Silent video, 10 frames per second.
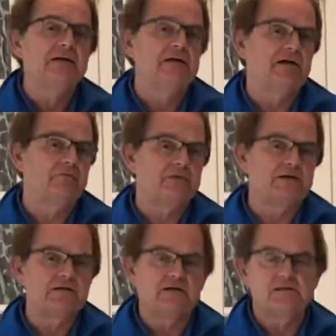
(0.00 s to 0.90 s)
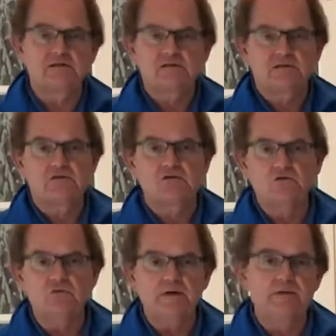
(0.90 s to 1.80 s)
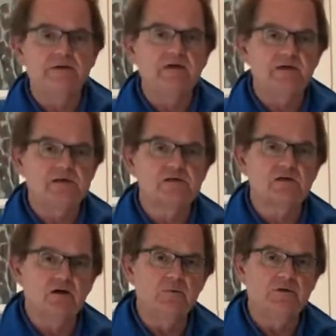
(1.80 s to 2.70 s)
And I haven't played tennis since I was at school many, many years ago,